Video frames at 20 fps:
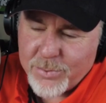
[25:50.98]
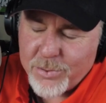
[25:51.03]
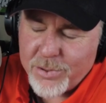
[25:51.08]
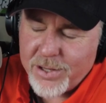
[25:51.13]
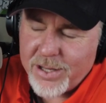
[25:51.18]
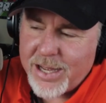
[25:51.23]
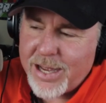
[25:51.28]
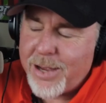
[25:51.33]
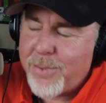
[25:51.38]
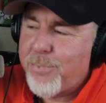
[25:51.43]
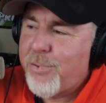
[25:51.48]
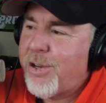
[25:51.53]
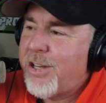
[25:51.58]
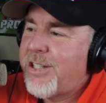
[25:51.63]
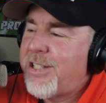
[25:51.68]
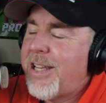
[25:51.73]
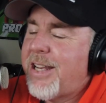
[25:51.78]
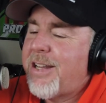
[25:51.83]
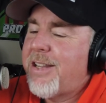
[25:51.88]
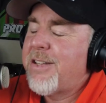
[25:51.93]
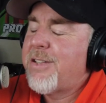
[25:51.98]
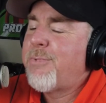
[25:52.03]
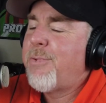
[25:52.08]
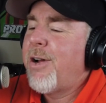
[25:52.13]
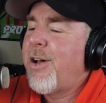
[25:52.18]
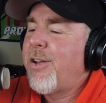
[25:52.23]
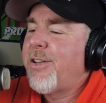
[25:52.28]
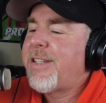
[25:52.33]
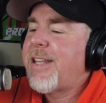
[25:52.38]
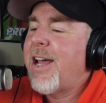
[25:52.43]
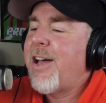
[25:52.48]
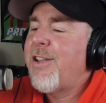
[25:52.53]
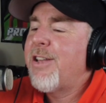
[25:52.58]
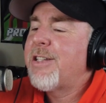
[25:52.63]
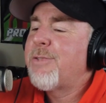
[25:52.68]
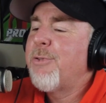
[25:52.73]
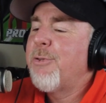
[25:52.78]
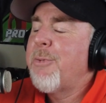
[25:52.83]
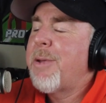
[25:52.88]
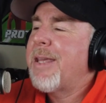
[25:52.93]
Well, I appreciate it as well. Tell
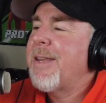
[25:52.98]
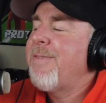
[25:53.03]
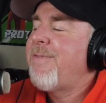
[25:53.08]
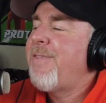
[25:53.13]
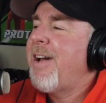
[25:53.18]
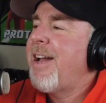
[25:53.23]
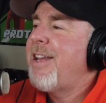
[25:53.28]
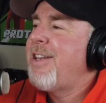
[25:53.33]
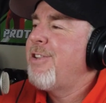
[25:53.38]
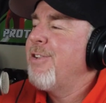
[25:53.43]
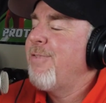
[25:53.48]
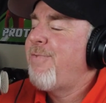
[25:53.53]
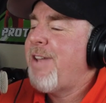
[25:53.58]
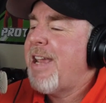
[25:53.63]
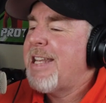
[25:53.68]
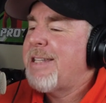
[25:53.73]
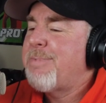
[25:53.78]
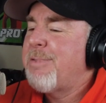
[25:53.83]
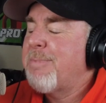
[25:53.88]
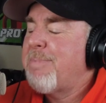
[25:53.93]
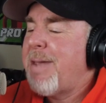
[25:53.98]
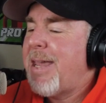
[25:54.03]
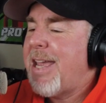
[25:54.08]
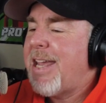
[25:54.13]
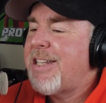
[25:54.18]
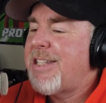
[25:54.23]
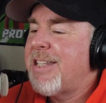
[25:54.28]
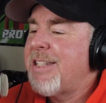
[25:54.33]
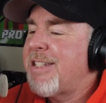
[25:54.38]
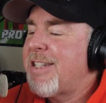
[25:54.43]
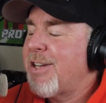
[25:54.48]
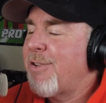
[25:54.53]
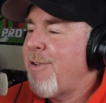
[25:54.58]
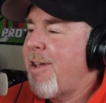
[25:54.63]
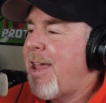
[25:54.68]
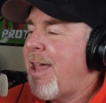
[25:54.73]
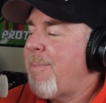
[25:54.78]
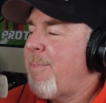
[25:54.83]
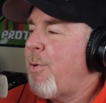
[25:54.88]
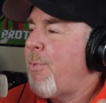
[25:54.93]
us where we can find your Facebook page,
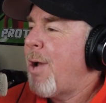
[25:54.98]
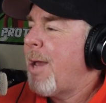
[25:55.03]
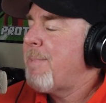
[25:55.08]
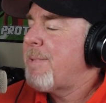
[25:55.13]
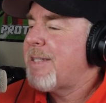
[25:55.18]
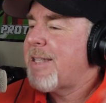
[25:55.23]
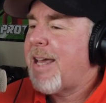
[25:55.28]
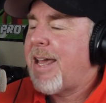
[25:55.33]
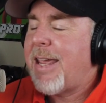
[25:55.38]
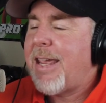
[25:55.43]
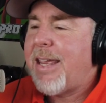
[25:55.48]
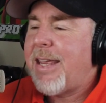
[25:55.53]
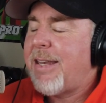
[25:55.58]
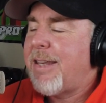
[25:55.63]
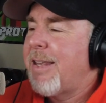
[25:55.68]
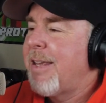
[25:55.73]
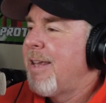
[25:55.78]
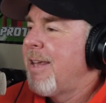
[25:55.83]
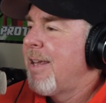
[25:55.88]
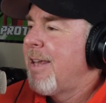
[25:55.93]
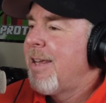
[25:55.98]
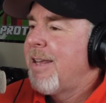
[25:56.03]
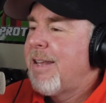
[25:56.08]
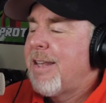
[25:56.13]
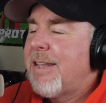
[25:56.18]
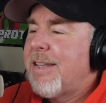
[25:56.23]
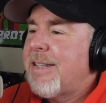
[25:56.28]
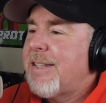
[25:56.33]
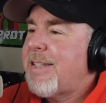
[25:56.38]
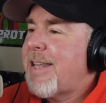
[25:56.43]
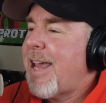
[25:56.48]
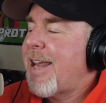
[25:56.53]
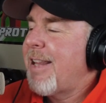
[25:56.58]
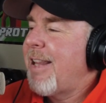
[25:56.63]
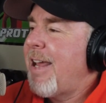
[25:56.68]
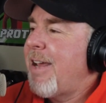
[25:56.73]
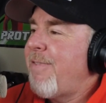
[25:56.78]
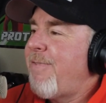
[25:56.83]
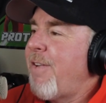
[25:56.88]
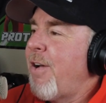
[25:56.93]
Instagram, website,
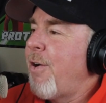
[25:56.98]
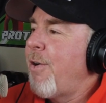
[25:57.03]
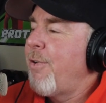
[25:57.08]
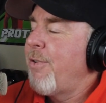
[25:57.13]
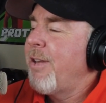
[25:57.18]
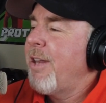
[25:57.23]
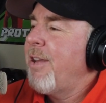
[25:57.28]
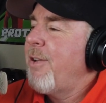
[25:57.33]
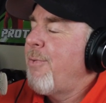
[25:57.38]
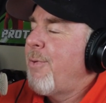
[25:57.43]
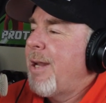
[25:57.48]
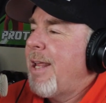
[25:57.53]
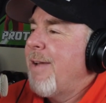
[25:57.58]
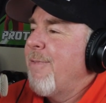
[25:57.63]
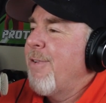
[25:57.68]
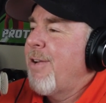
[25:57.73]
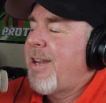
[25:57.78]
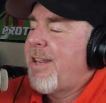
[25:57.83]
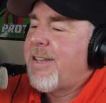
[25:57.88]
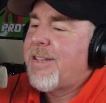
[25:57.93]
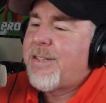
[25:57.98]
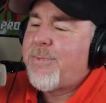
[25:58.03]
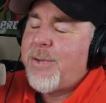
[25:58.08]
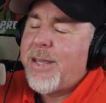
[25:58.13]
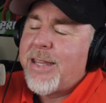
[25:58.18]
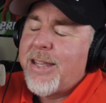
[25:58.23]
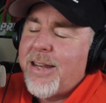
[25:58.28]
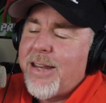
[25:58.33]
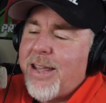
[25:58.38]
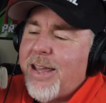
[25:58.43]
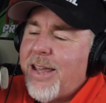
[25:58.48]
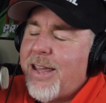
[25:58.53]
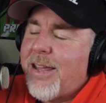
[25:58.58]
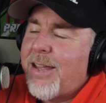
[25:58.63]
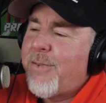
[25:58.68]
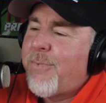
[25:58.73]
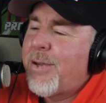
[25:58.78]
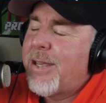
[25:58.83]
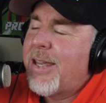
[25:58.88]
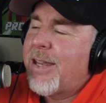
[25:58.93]
satellite phone, whatever it is we
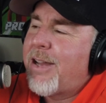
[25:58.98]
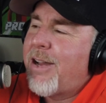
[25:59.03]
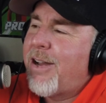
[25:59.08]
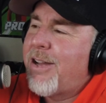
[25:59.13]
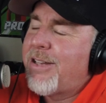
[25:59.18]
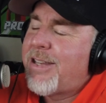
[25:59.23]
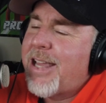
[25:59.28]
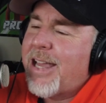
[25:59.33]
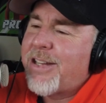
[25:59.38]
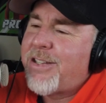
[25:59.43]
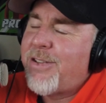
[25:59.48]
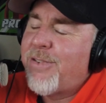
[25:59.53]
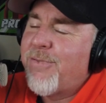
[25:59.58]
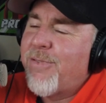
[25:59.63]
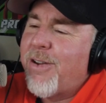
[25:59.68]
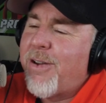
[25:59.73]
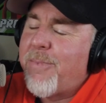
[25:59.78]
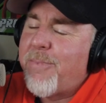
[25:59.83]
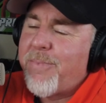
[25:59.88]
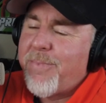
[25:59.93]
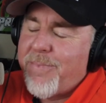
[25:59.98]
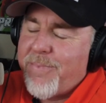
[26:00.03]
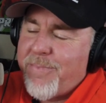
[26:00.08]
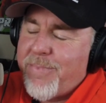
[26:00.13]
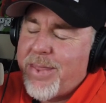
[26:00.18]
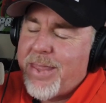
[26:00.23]
can contact you from.